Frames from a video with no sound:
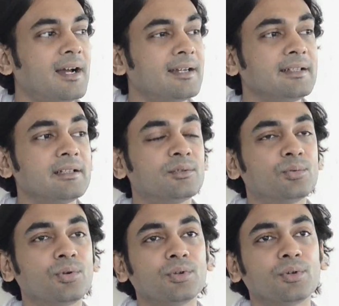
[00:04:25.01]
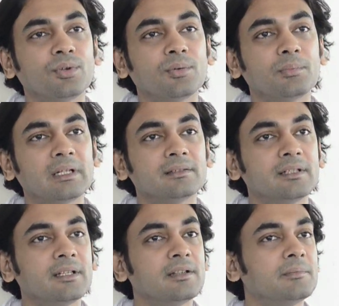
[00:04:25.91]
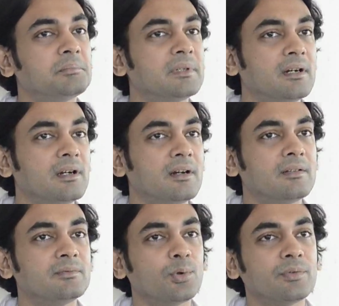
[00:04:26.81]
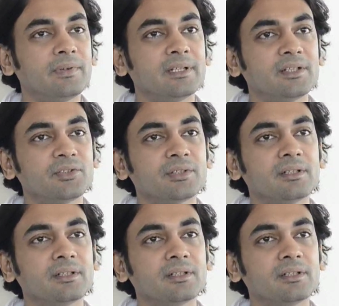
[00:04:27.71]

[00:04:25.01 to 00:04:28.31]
think it's good, the wood finished